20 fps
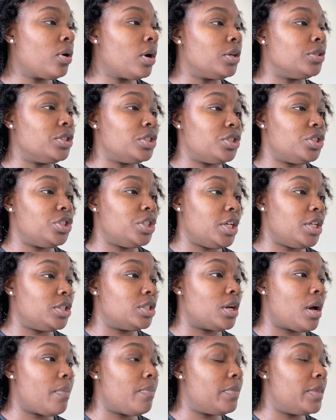I'll just change
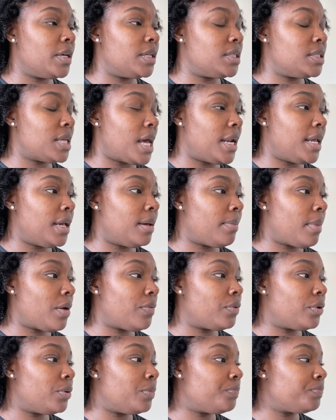up the setting in my
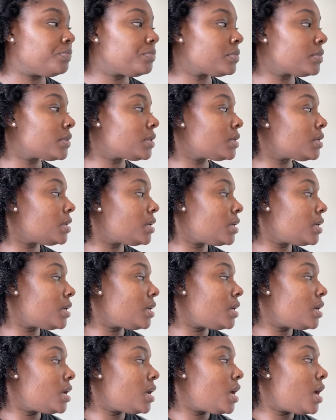room.
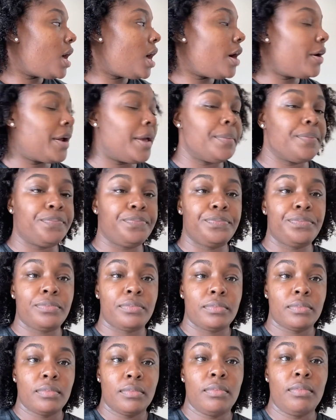All right,
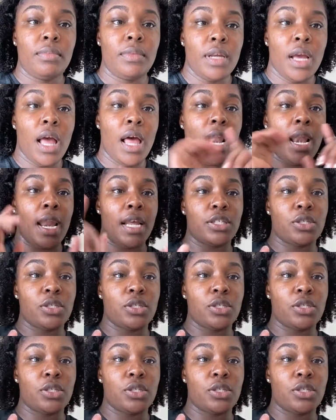let's